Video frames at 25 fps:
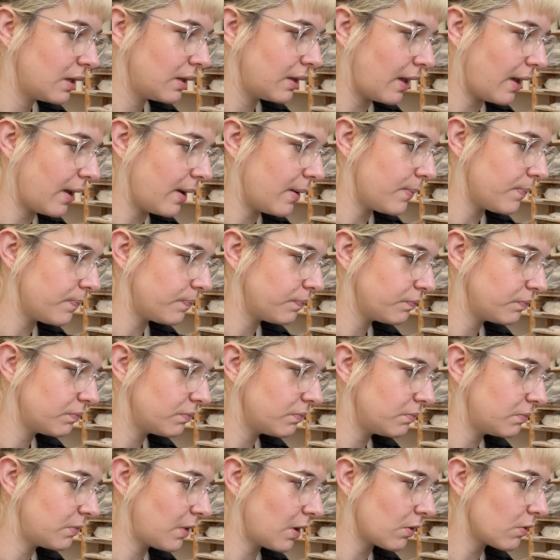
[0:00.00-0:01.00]

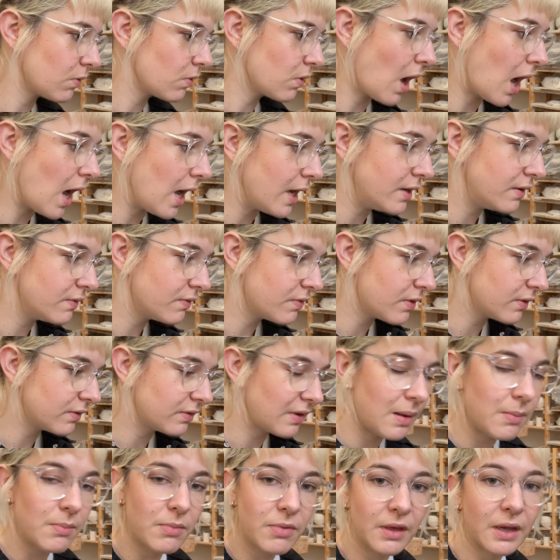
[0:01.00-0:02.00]
they're all kind of the
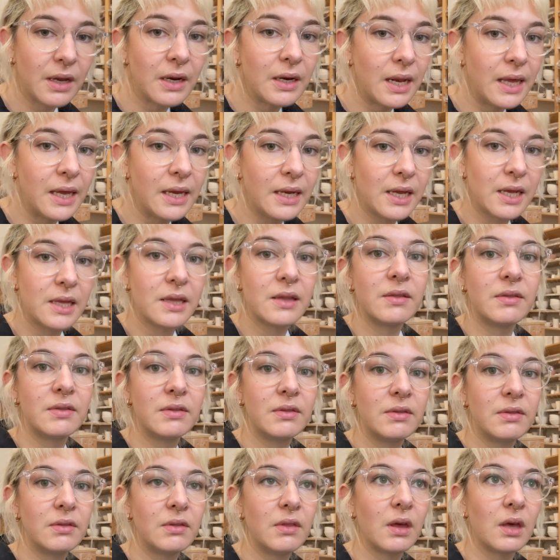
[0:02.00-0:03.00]
same thing. Like
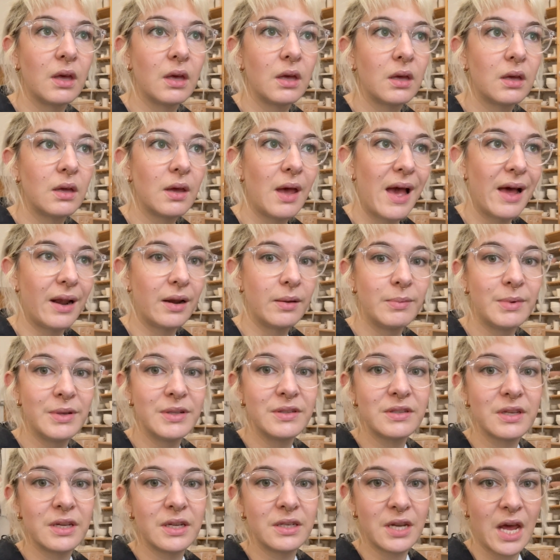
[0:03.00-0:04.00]
the
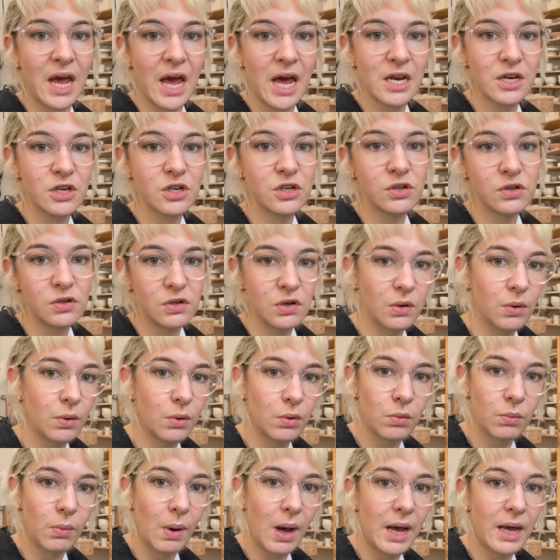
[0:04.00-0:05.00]
elements attach to a
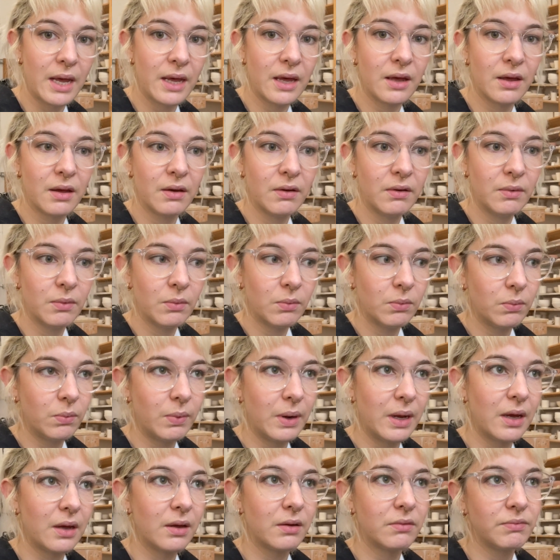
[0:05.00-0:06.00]
wire
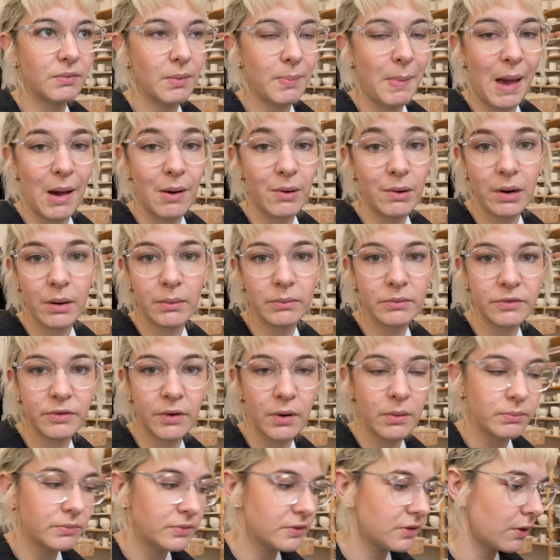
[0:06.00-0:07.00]
where the power comes
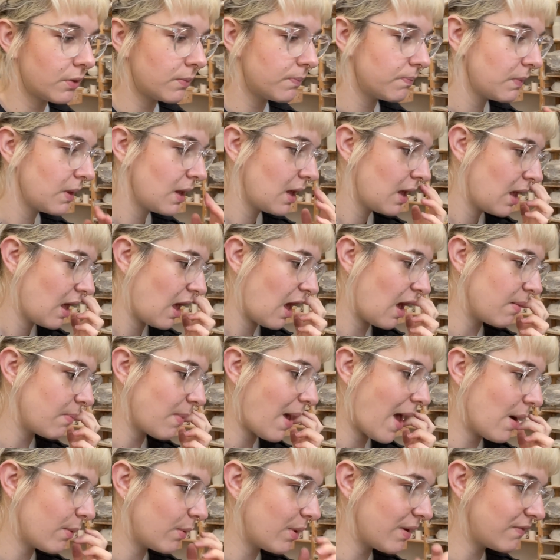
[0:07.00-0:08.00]
from. So
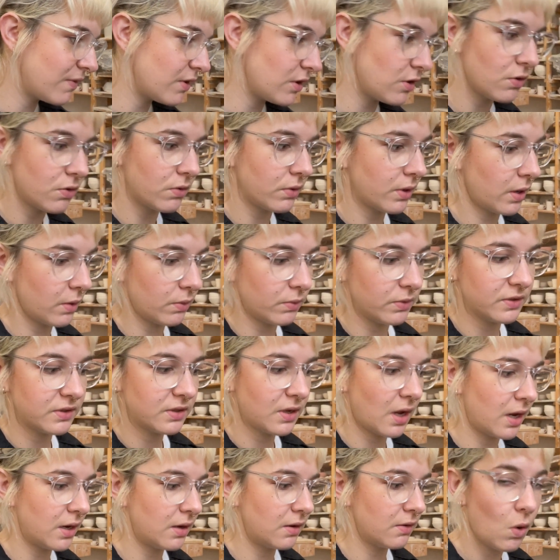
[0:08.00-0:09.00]
however your kiln is
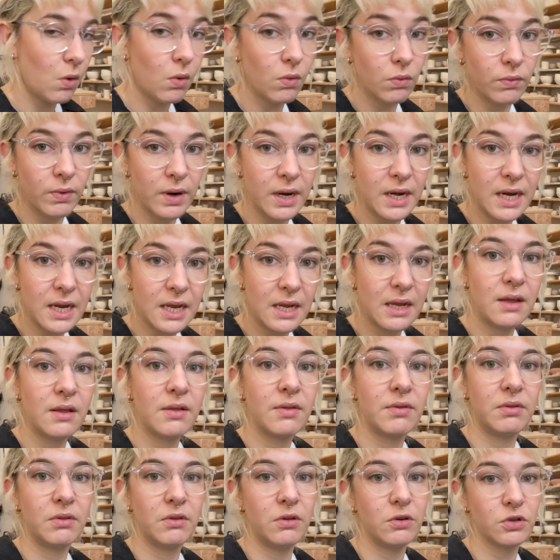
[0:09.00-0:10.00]
kind of already,
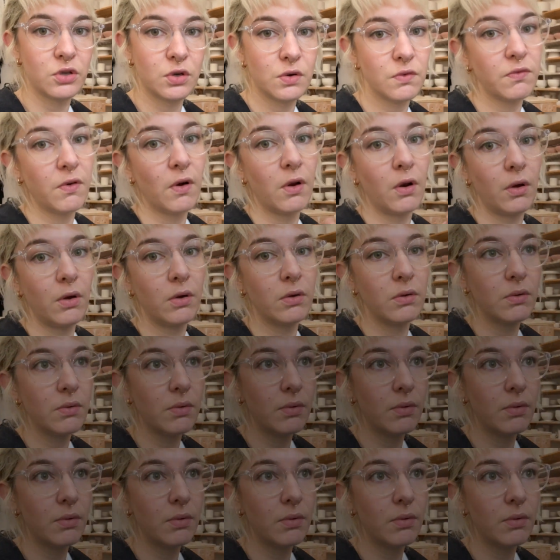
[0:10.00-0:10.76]
you should follow